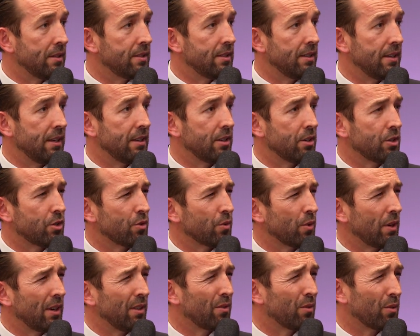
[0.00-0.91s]
into the
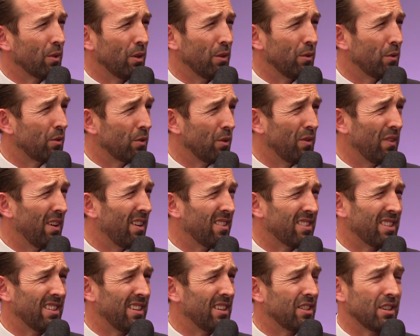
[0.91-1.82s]
industry through
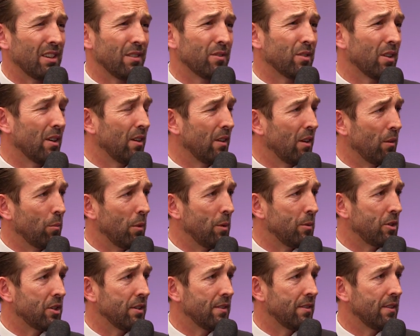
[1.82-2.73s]
various initiatives. Like I
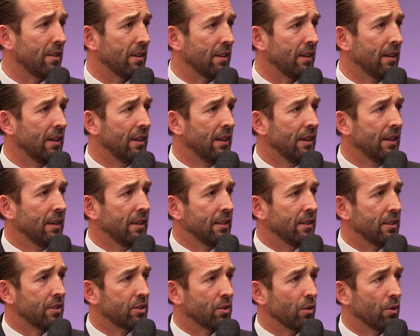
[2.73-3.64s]
mentioned, the
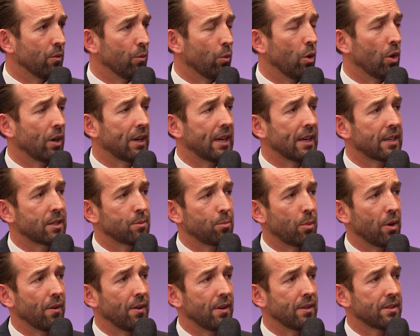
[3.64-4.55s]
sort of work
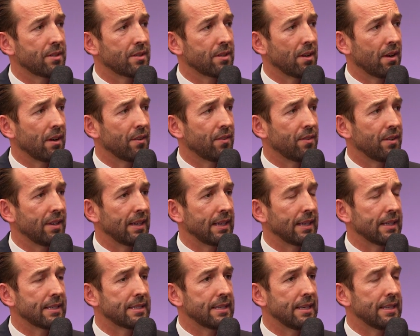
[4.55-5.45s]
experience side of
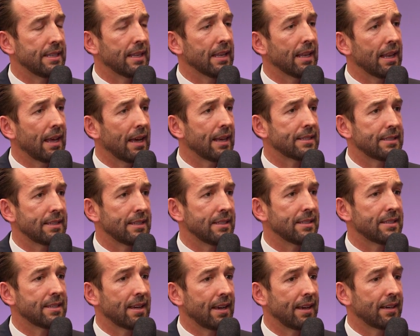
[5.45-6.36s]
things. In the last
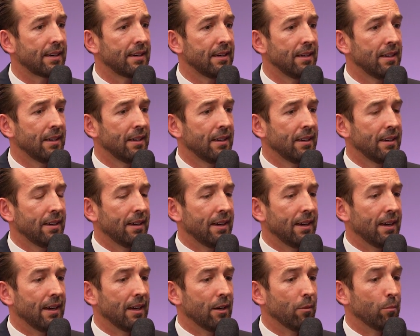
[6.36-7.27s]
intake,
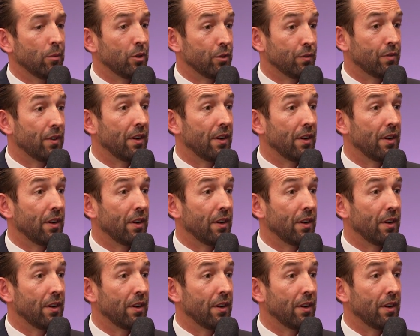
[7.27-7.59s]
it was